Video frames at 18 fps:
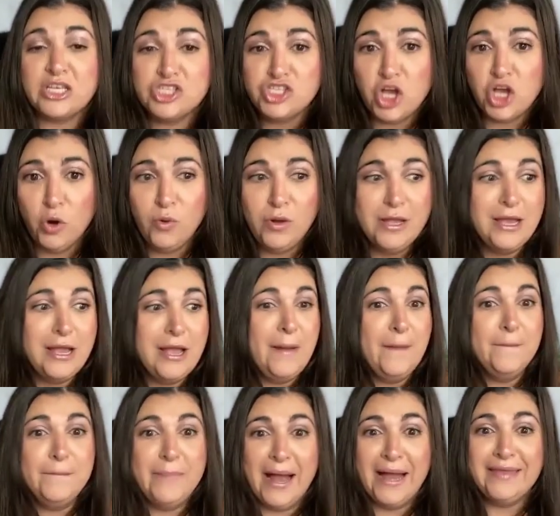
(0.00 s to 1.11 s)
So
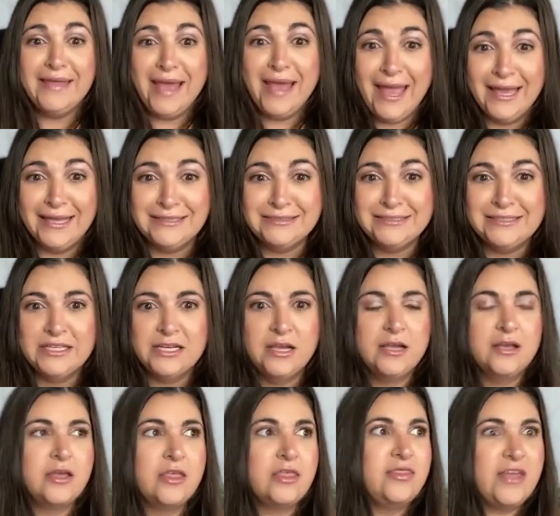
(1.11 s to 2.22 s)
by the end,
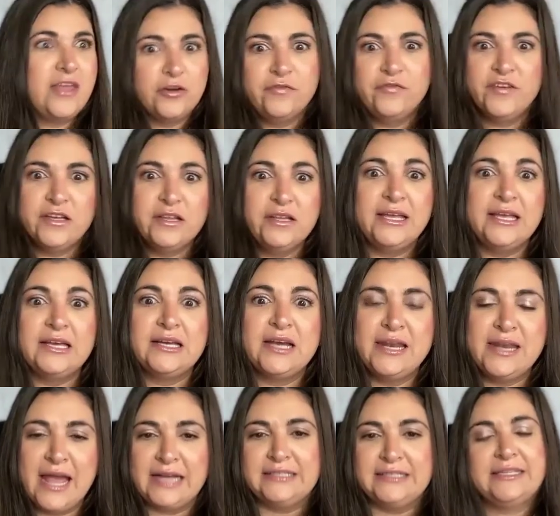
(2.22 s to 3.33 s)
they're feeling
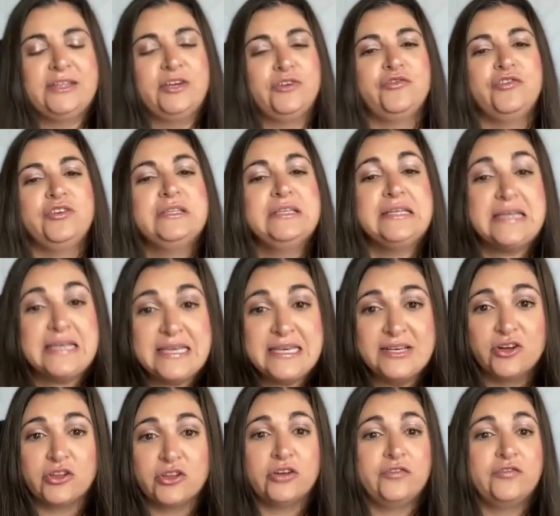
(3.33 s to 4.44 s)
connected. They're feeling
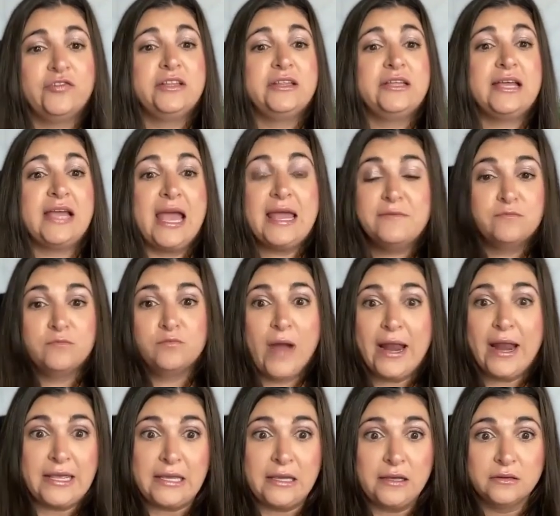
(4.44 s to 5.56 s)
eager. They're feeling
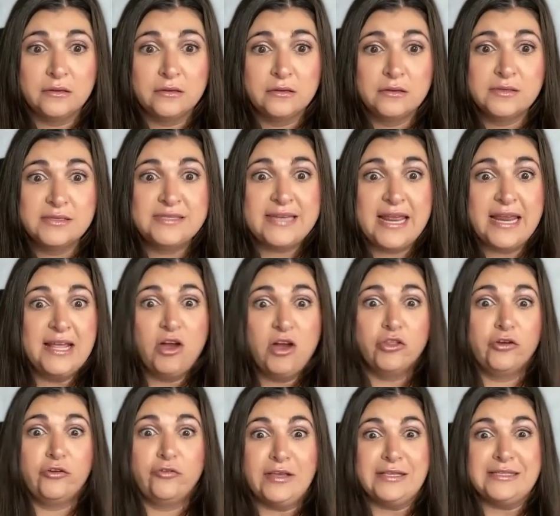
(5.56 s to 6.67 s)
ready, standing on
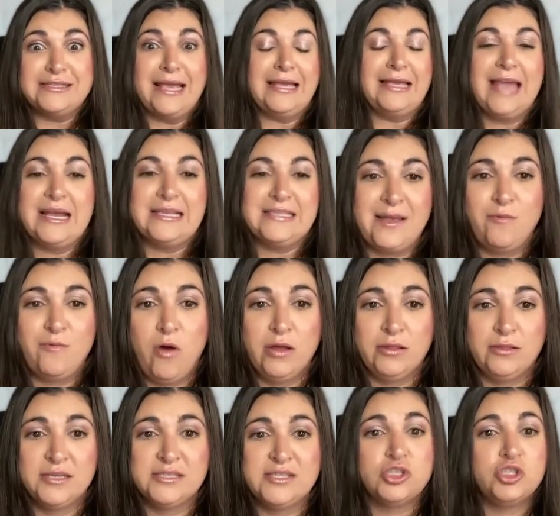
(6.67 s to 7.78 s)
their feet saying, yes, I want
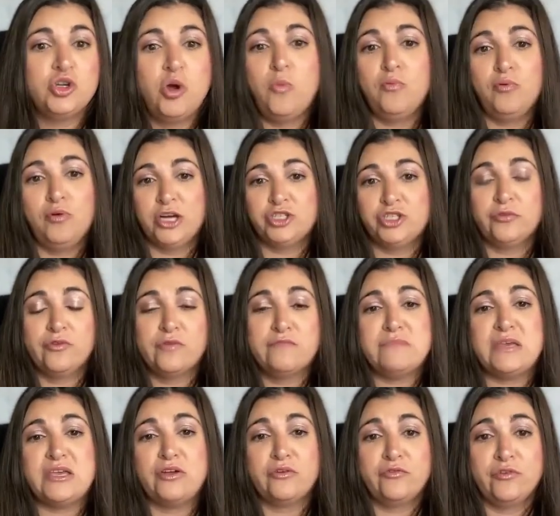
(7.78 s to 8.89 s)
this. There's no pressure from
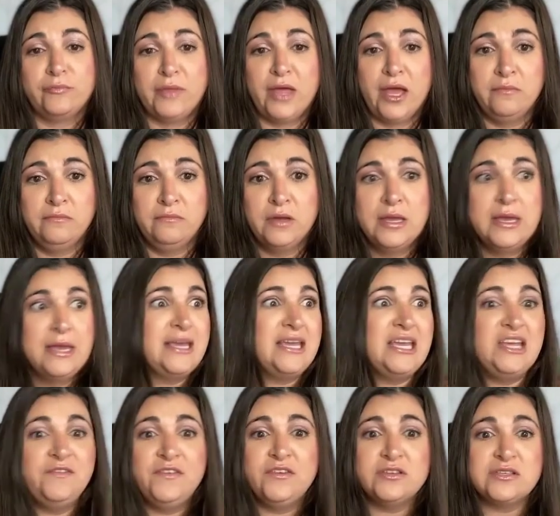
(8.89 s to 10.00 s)
me or from them.
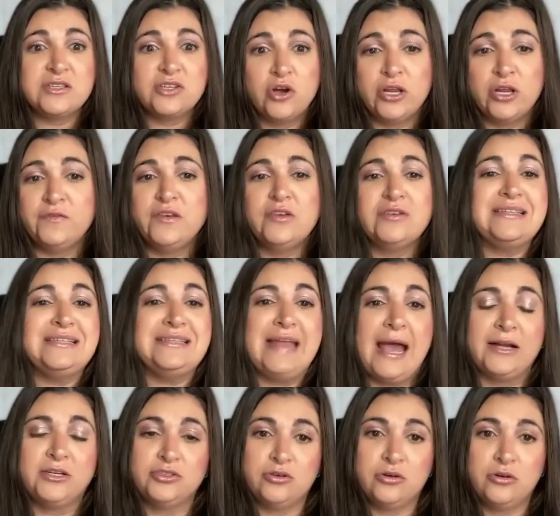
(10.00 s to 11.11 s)
It feels good. It feels
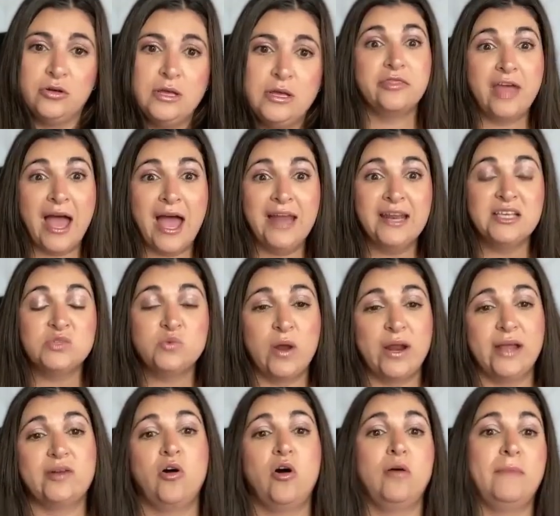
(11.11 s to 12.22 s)
natural. That is what I
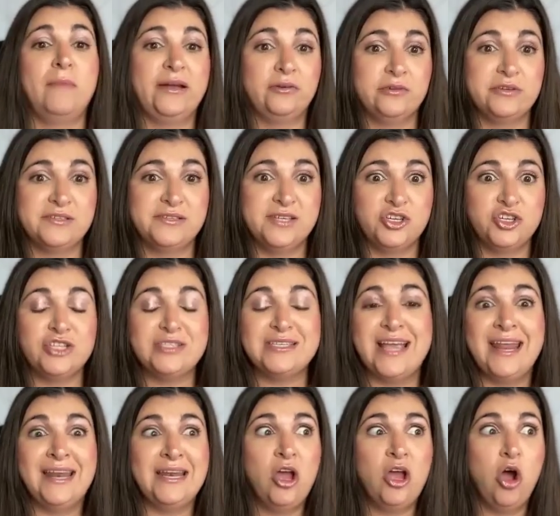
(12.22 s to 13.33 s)
call micro decisions.
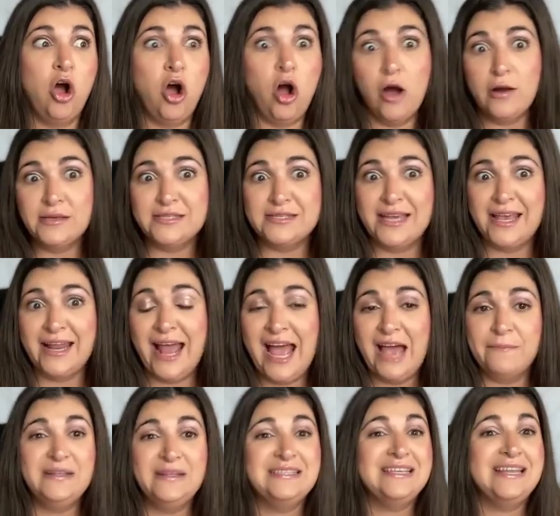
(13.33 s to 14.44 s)
And honestly, it
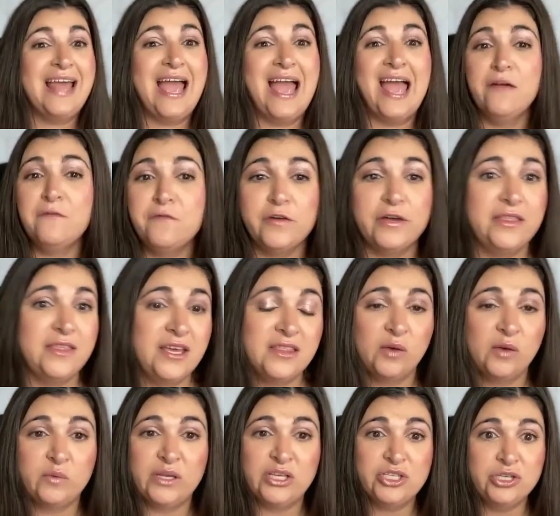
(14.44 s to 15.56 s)
happens in everything that
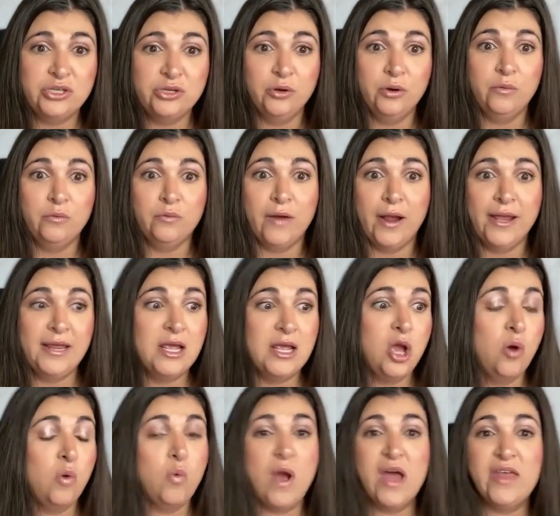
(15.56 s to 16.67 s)
we do, right?
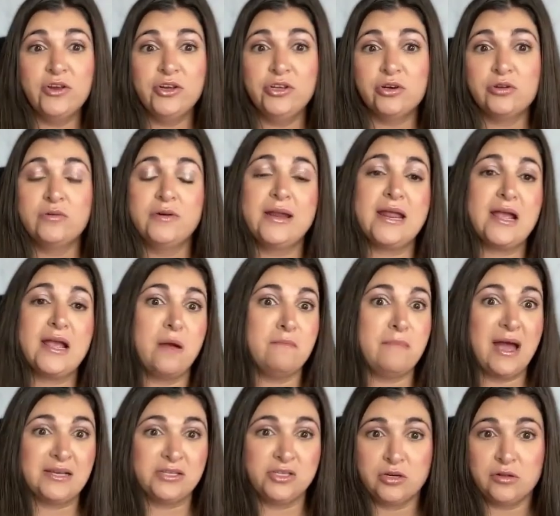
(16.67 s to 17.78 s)
Whether you're creating a
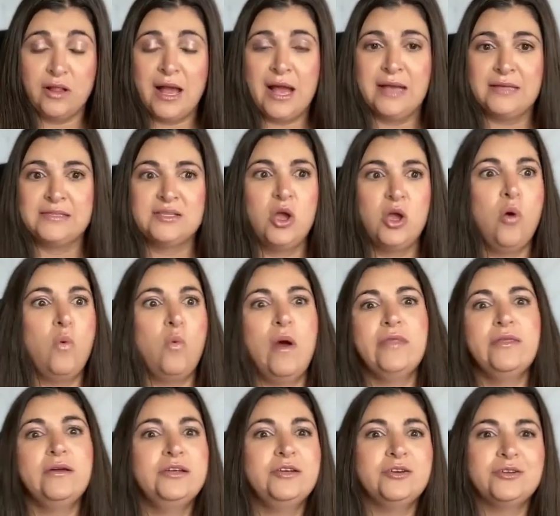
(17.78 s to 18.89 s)
masterclass,
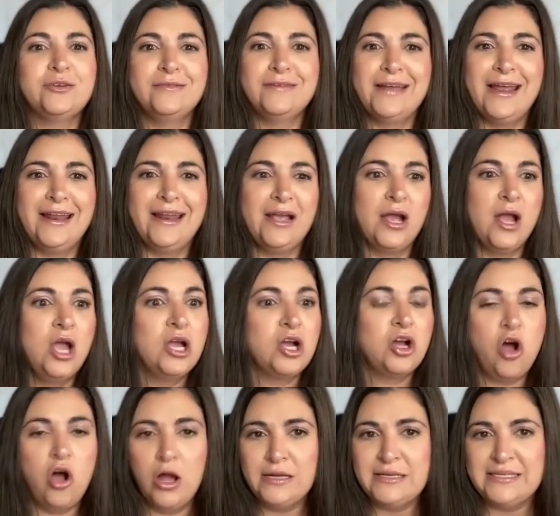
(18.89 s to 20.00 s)
whether you're creating
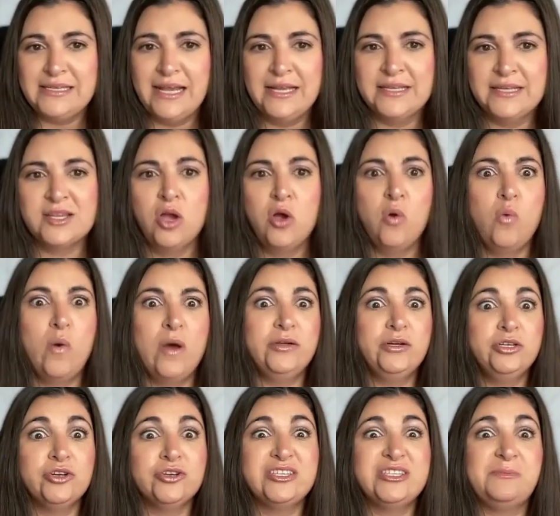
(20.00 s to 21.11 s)
content, whether
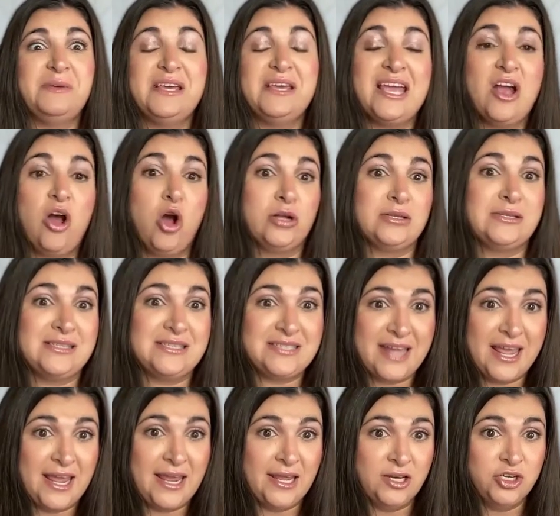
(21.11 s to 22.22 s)
you're speaking on
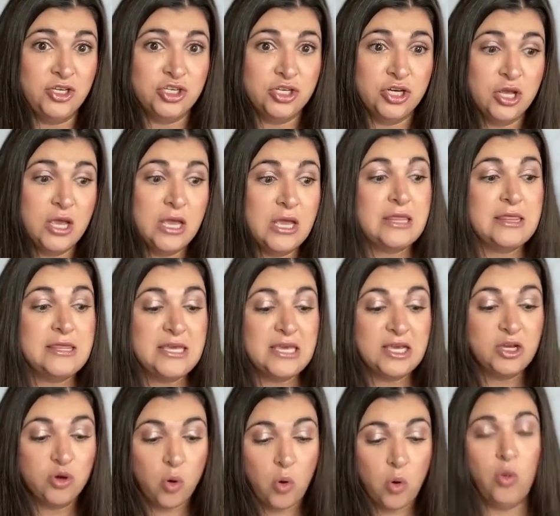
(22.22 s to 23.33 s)
stage, the
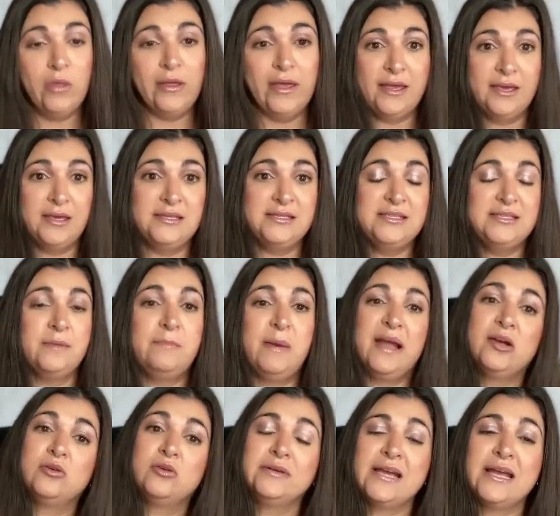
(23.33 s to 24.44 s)
goal is that by
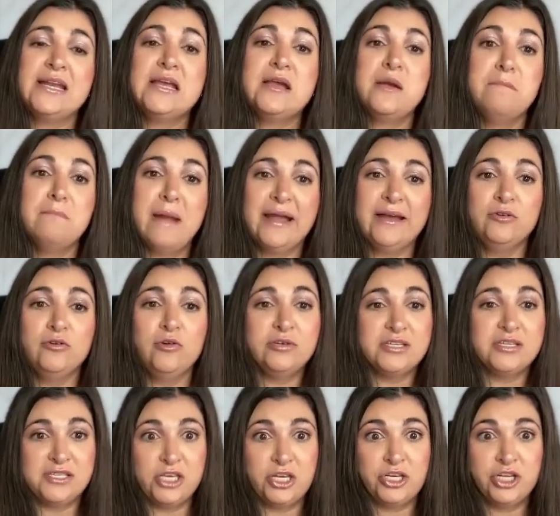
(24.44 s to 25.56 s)
creating micro
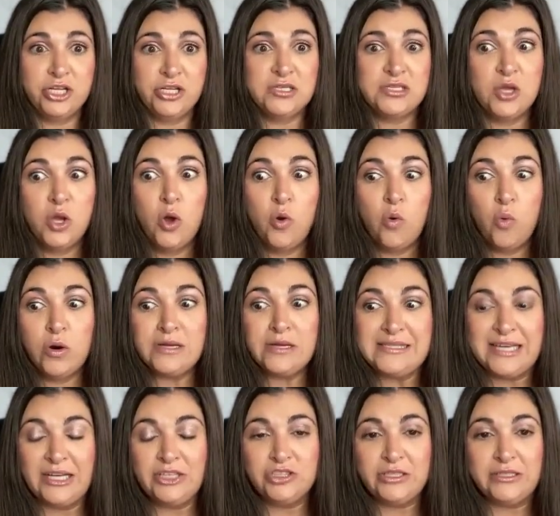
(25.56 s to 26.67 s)
decisions, we're
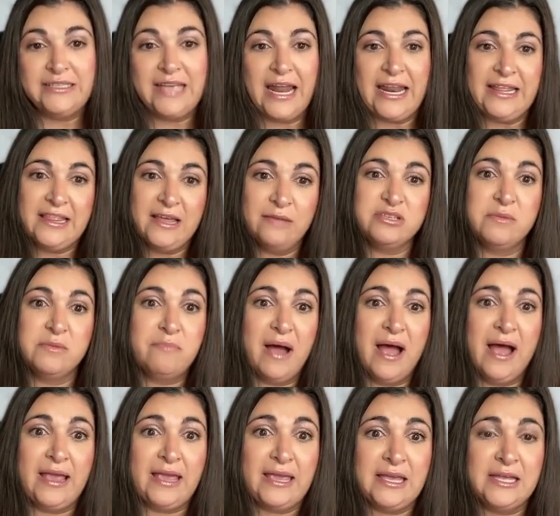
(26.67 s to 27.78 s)
essentially getting them to
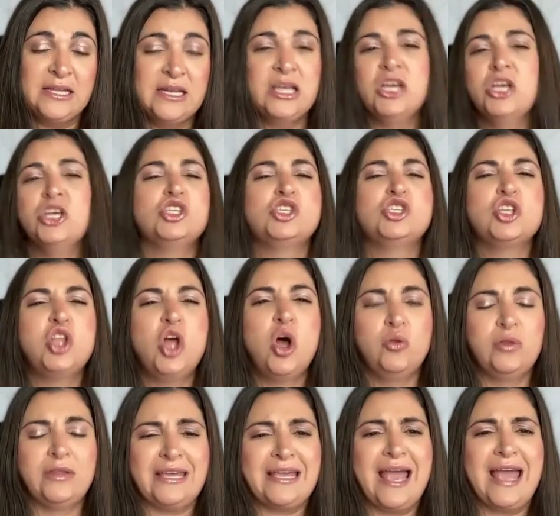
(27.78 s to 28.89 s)
buy in
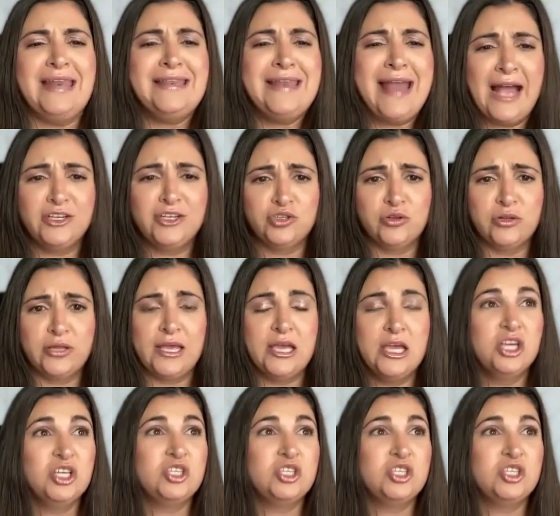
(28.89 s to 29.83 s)
slowly and naturally.